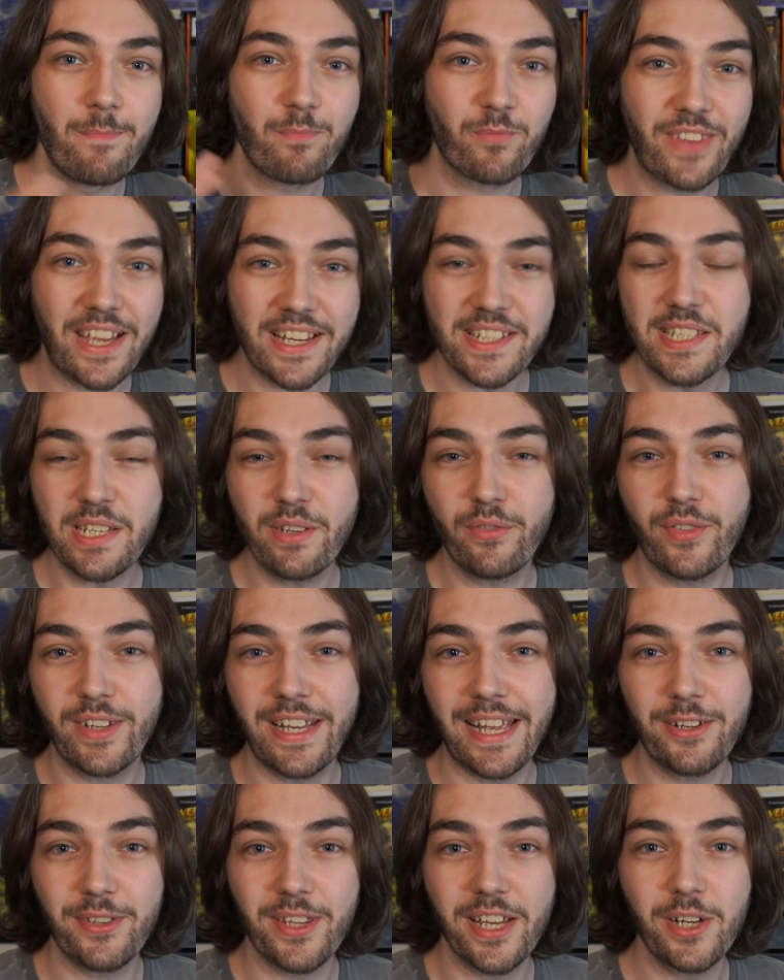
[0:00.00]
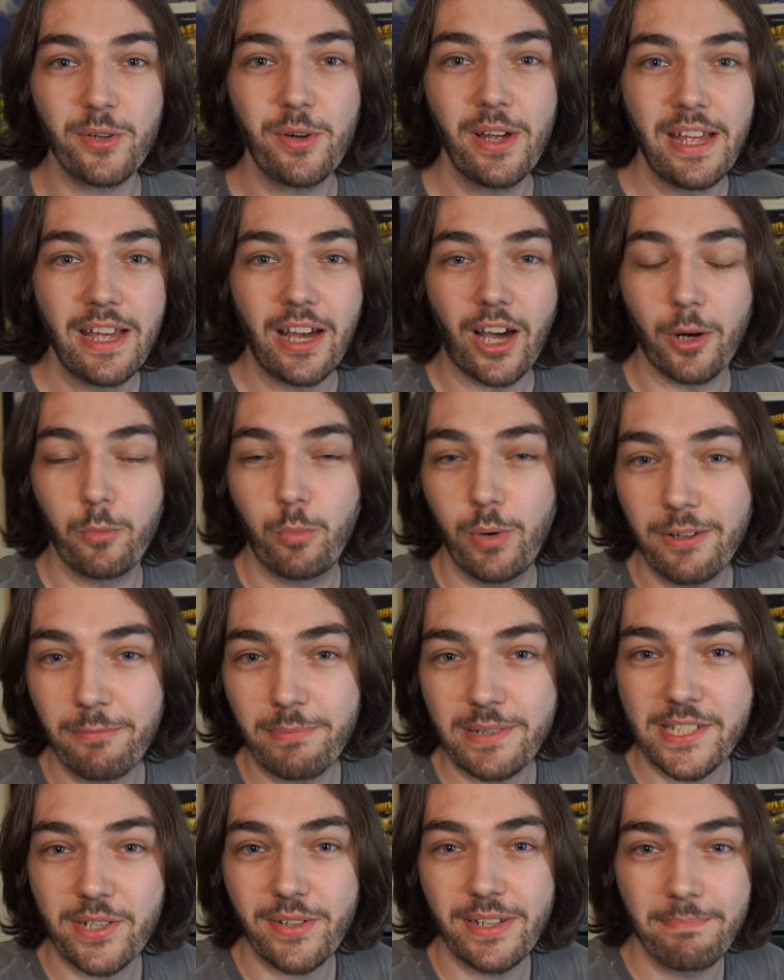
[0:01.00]
That's it for now though. I will
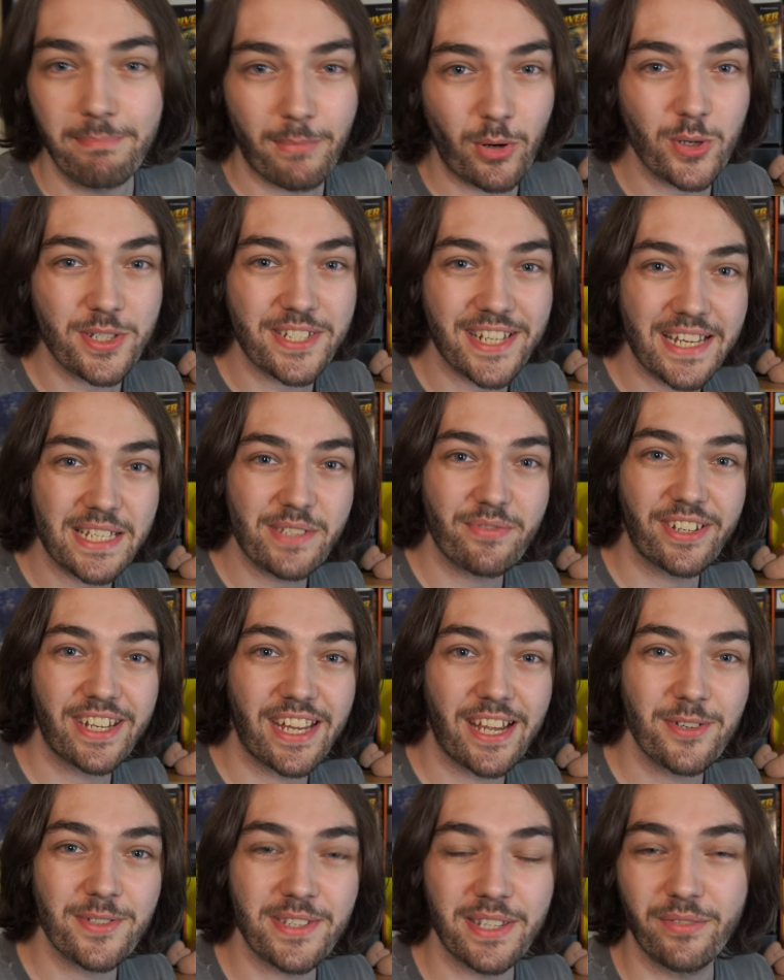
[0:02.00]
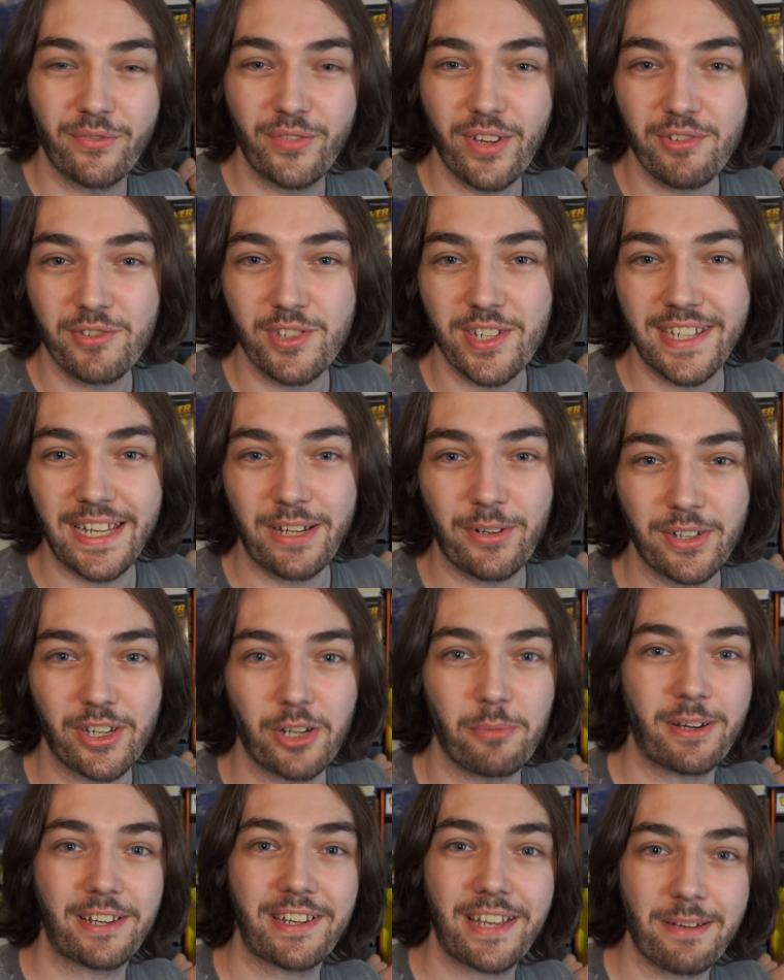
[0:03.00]
be doing more DS videos in the future now I
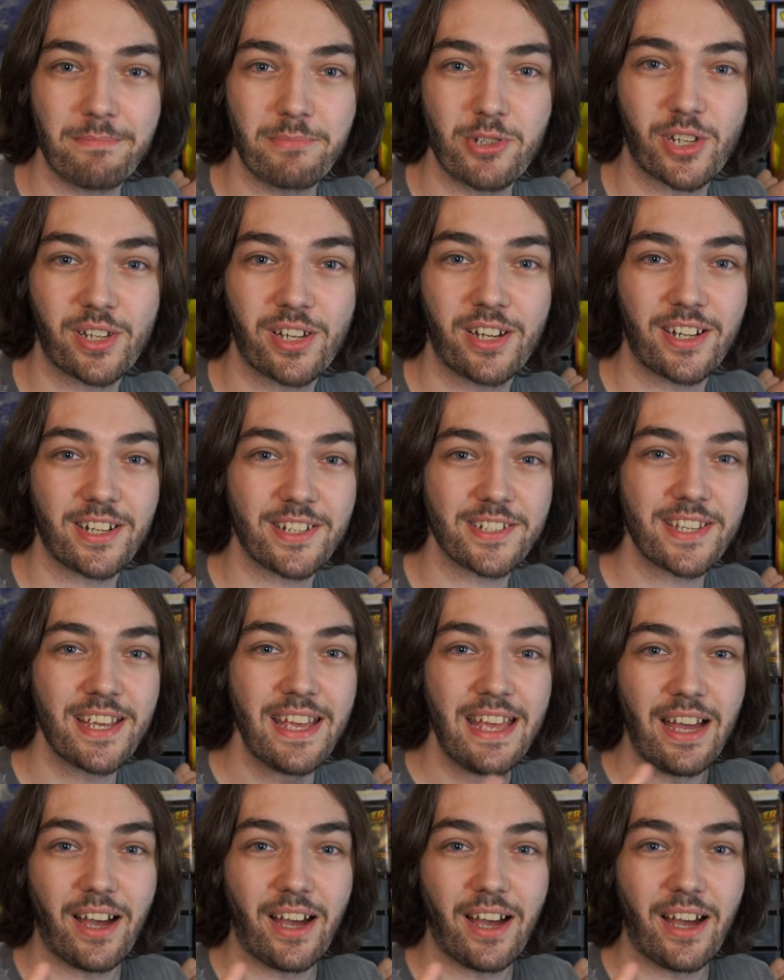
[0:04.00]
got my capture card.